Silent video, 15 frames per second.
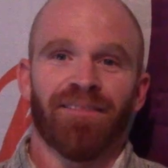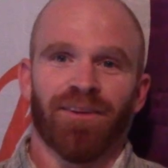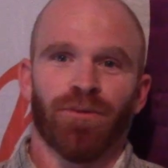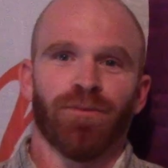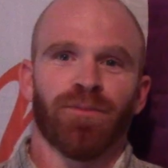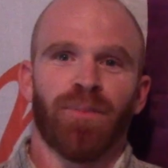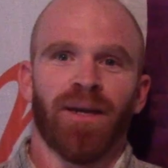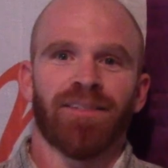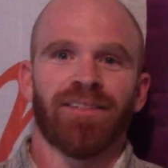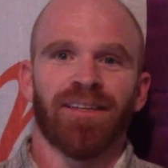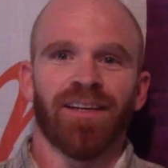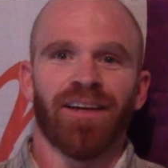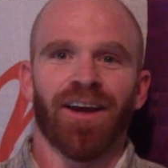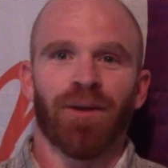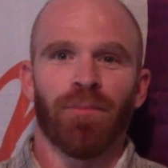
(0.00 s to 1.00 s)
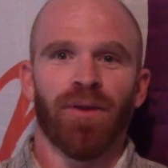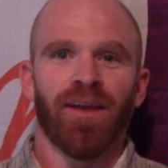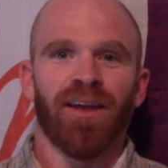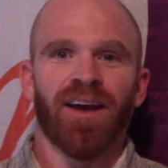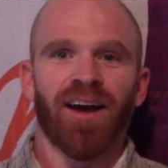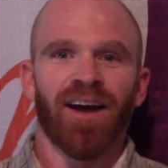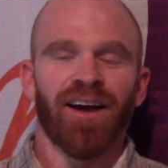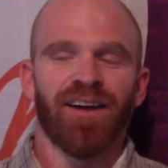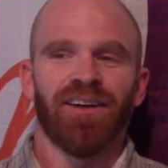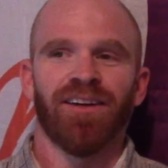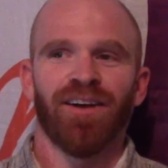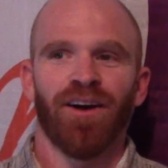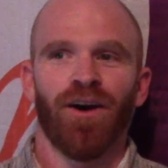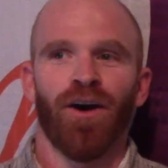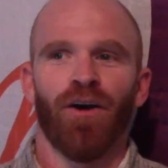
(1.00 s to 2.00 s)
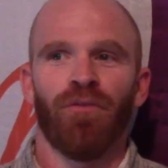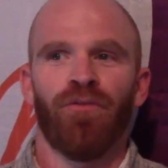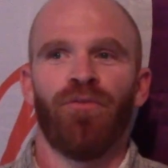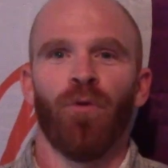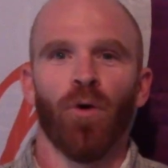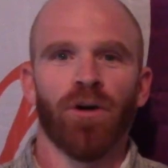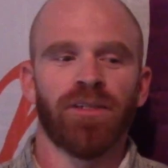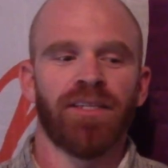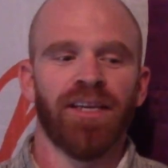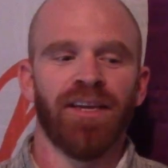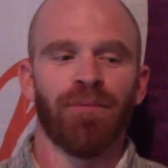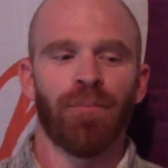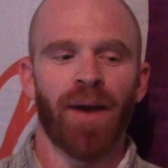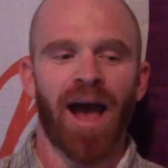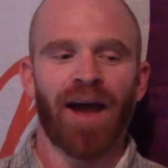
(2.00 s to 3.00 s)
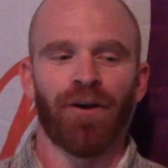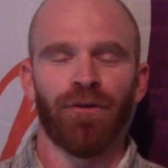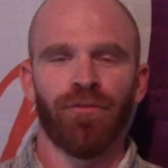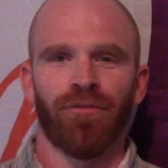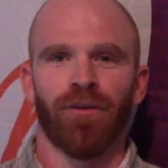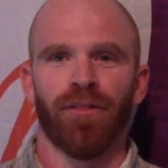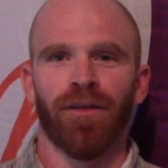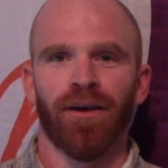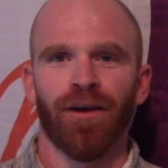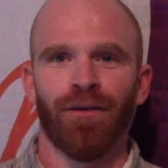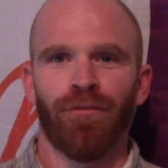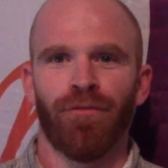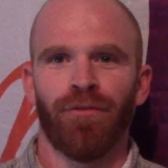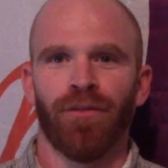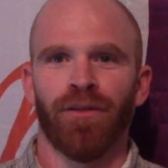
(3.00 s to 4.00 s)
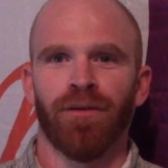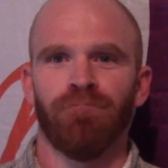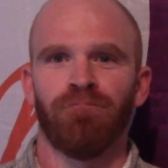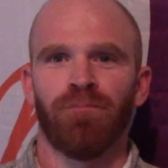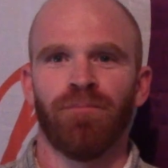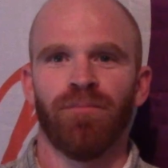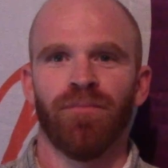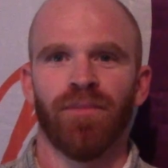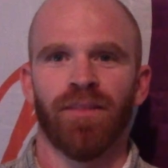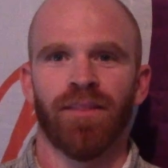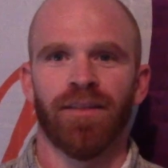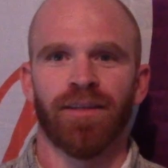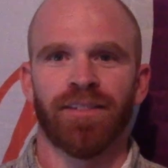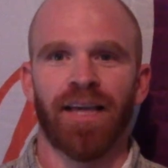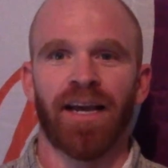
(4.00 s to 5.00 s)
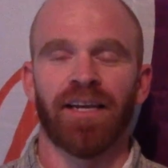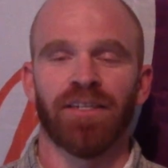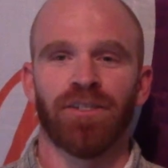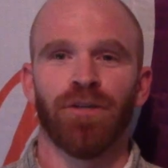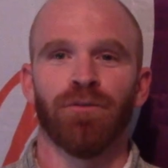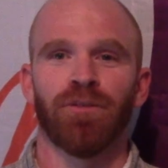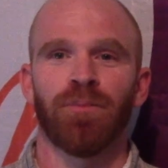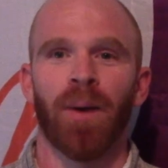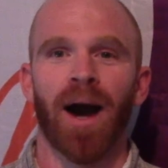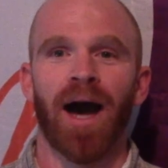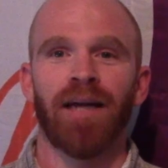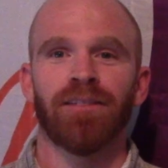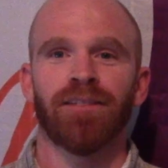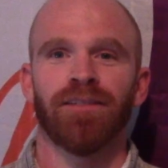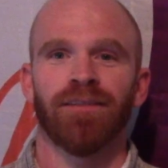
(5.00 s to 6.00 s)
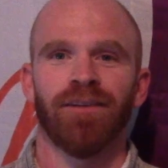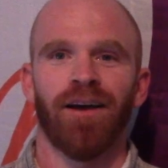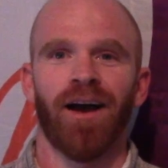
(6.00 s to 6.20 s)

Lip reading: There was basically going to be a 4-team battle for the second 2 spots.